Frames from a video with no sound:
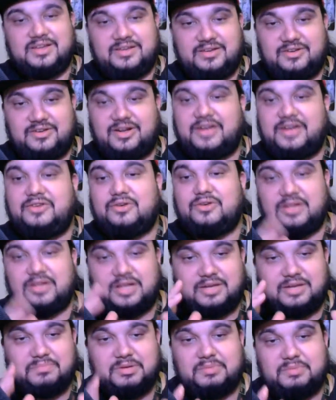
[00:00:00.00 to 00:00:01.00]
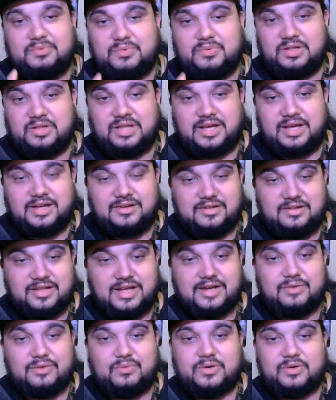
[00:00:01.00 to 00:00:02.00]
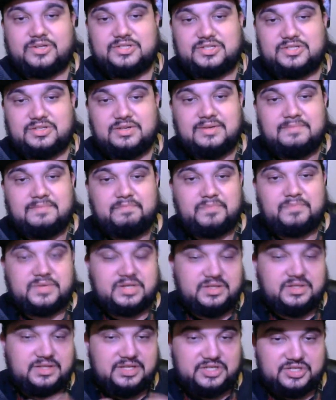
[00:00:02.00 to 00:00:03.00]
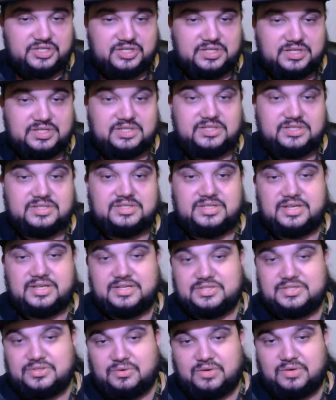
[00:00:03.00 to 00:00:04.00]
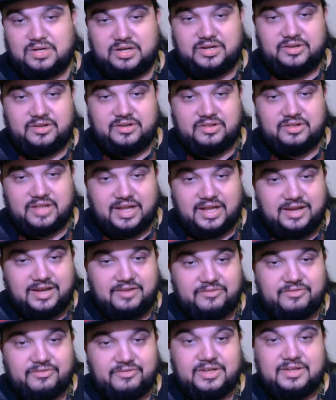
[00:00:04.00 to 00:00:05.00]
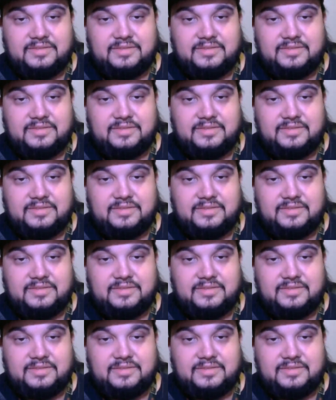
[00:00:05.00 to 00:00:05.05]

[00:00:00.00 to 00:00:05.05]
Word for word: you know, I know a lot of people with a lot a lot of worse conditions, things going on in their life,